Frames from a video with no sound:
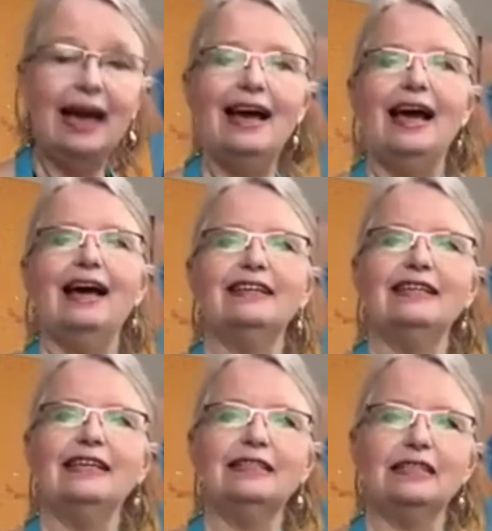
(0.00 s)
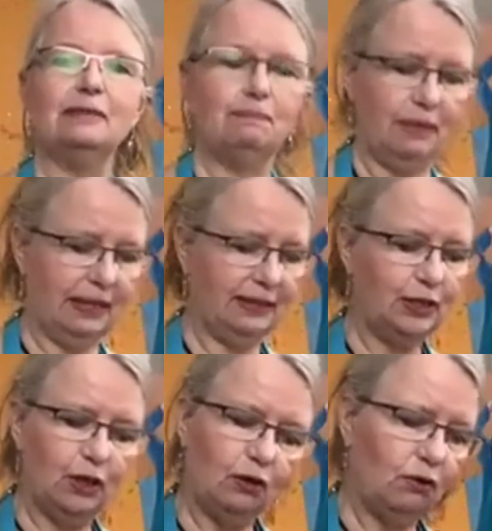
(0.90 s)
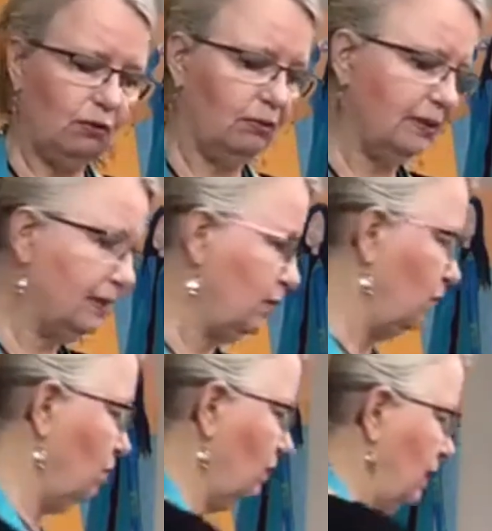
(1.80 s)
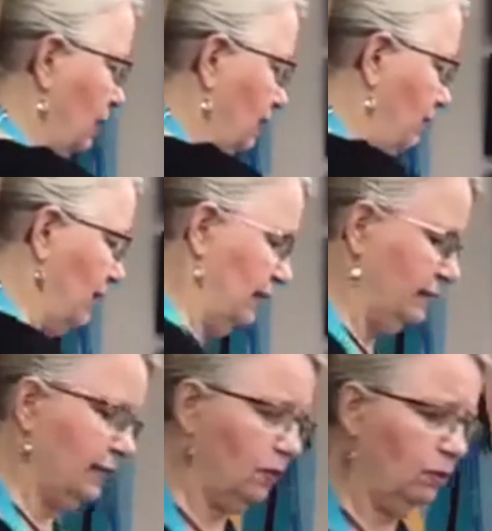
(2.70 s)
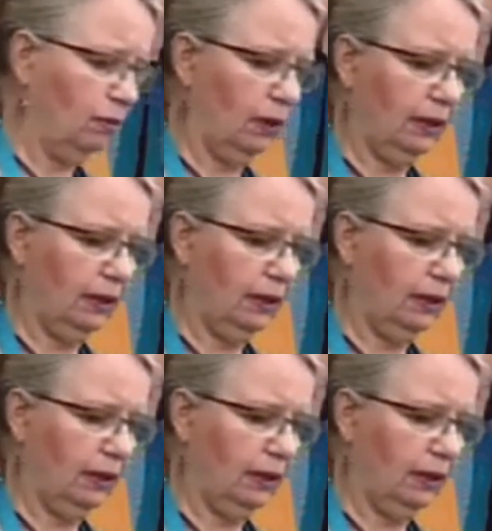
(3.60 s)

And it's your own, so that's cool.